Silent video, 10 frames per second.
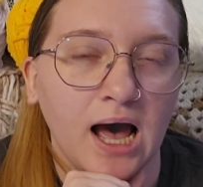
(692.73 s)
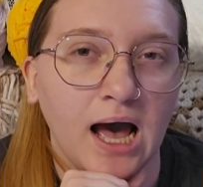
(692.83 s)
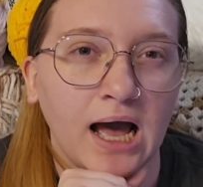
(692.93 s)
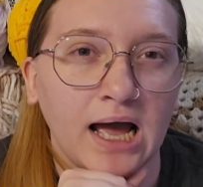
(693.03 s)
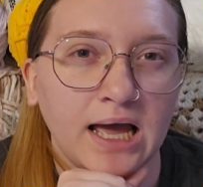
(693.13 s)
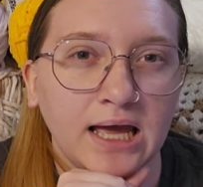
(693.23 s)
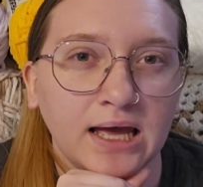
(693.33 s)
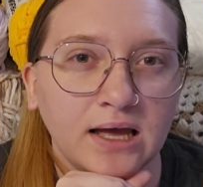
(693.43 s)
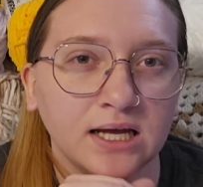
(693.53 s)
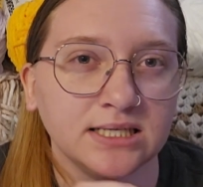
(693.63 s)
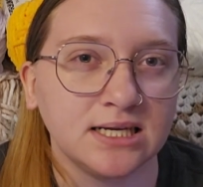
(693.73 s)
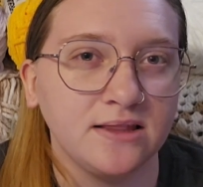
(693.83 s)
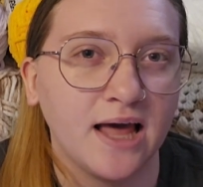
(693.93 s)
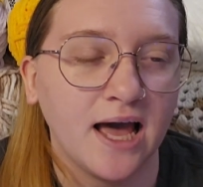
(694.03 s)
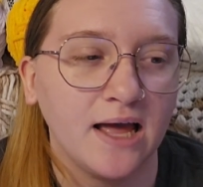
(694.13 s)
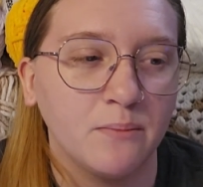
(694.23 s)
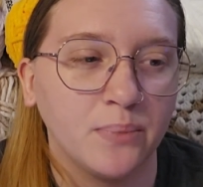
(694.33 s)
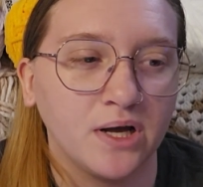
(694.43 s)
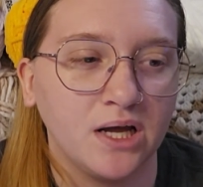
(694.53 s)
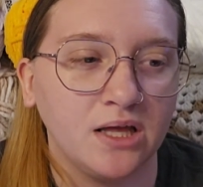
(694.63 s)
I did that,
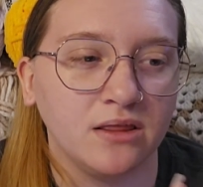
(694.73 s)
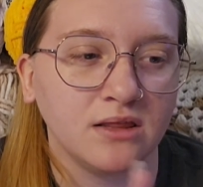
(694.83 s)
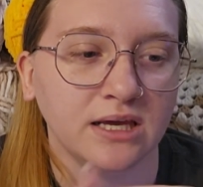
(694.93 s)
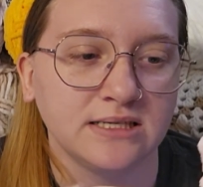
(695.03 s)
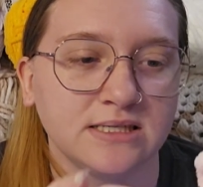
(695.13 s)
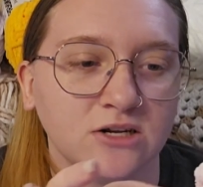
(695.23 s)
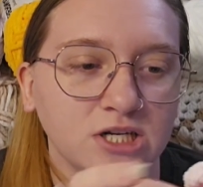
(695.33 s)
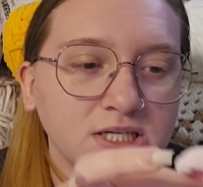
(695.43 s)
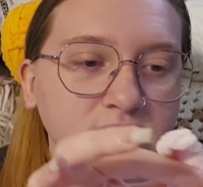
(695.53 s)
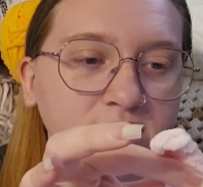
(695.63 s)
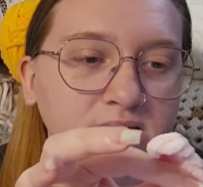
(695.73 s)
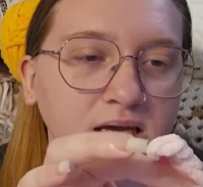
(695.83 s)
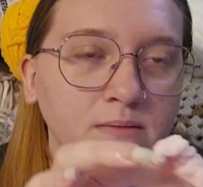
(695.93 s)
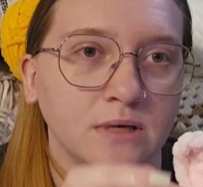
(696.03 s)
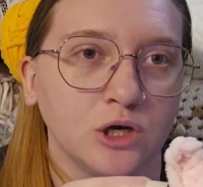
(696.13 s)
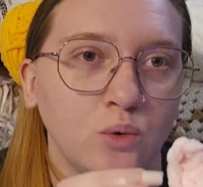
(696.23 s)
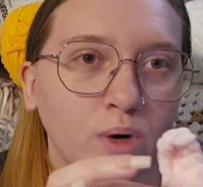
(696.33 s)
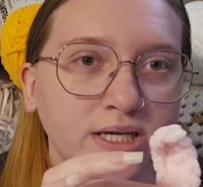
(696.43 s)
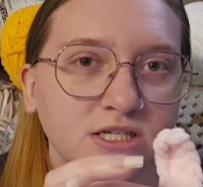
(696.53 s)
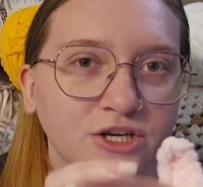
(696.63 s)
but it still didn't seem
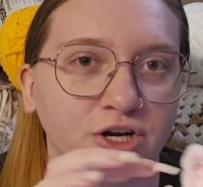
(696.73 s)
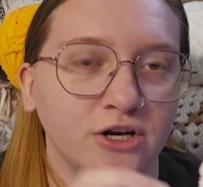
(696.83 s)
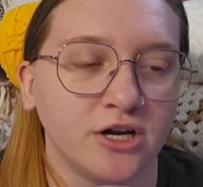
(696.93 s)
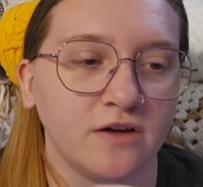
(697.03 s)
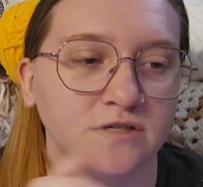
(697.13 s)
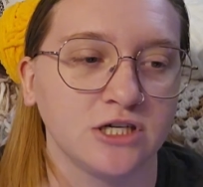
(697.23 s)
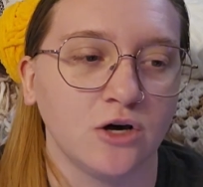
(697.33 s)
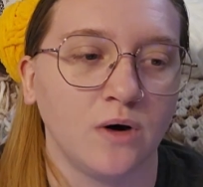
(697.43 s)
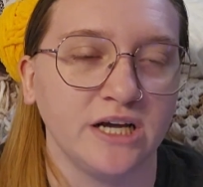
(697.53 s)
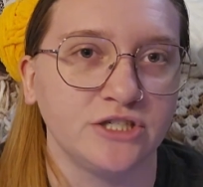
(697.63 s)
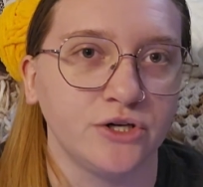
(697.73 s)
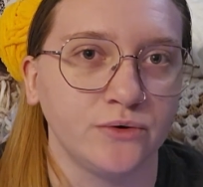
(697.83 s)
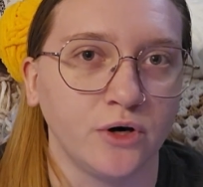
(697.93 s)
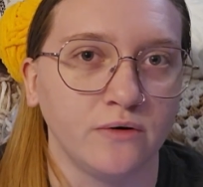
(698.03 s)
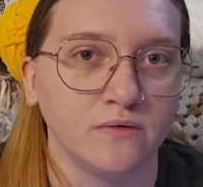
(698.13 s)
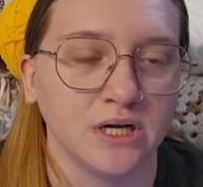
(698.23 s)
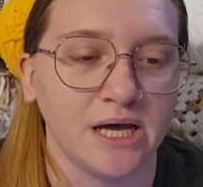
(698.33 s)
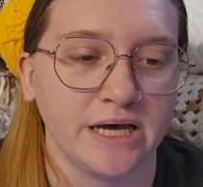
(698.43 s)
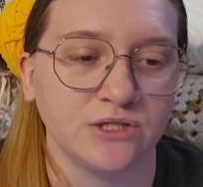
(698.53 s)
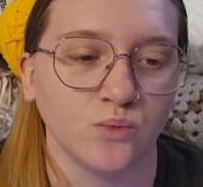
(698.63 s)
quite secure enough, so I sewed over it
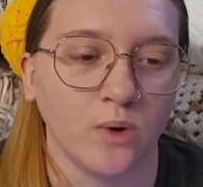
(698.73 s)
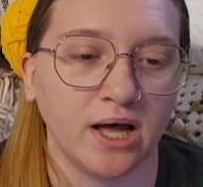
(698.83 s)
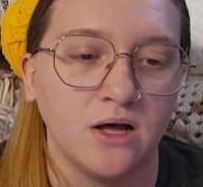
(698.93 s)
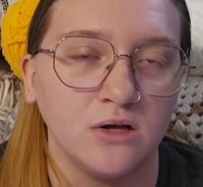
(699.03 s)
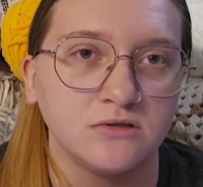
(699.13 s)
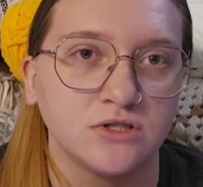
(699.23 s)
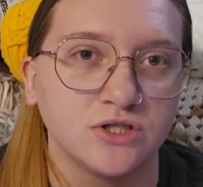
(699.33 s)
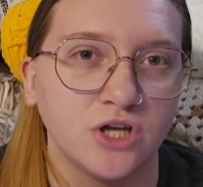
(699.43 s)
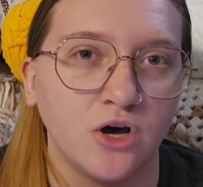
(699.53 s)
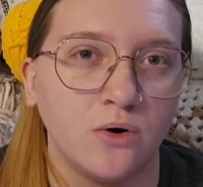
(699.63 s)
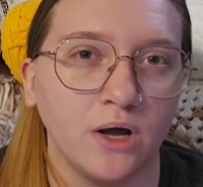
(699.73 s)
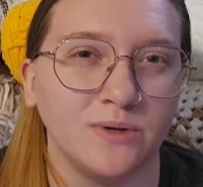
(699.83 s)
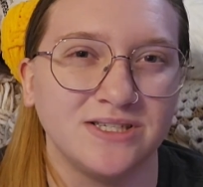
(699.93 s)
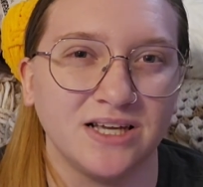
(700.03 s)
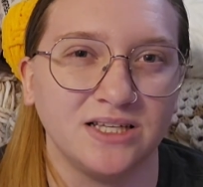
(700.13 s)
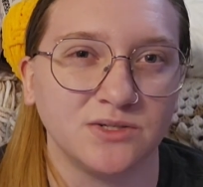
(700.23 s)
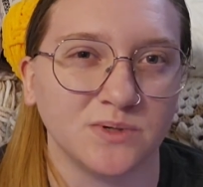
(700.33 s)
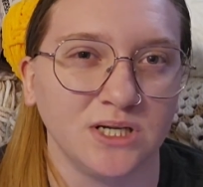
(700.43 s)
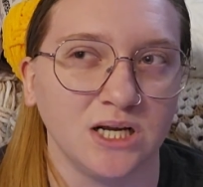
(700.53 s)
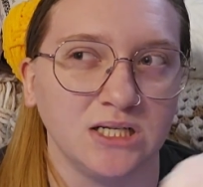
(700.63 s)
as well. So I would say this
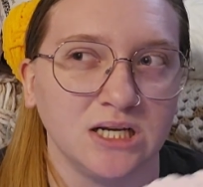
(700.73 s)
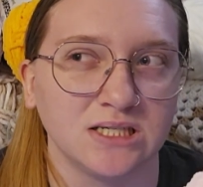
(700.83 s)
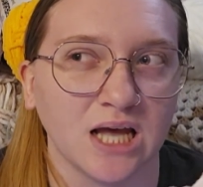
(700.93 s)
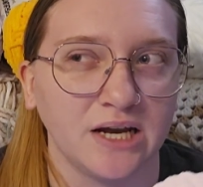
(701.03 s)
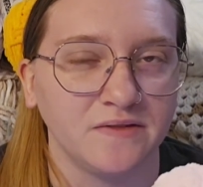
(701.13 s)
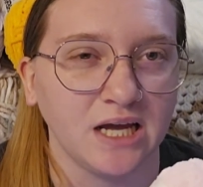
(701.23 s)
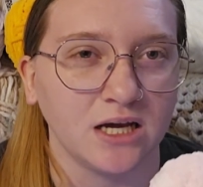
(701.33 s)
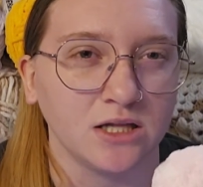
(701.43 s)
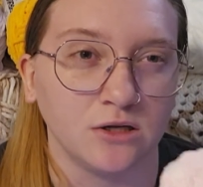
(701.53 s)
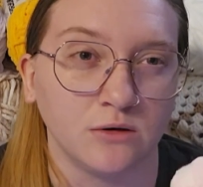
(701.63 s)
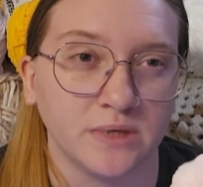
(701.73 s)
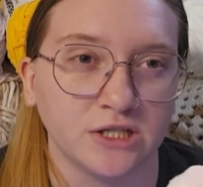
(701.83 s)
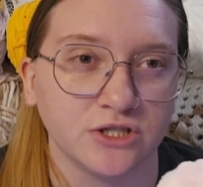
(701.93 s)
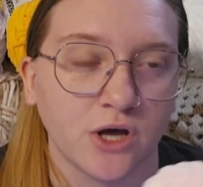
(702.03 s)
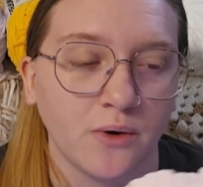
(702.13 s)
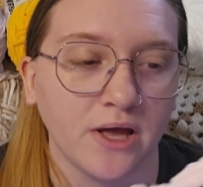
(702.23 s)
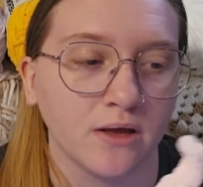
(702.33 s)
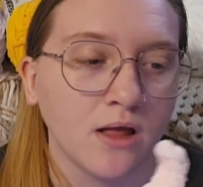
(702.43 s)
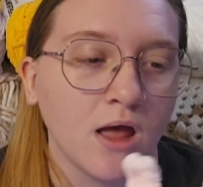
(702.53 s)
one does kind of take a little bit of sewing,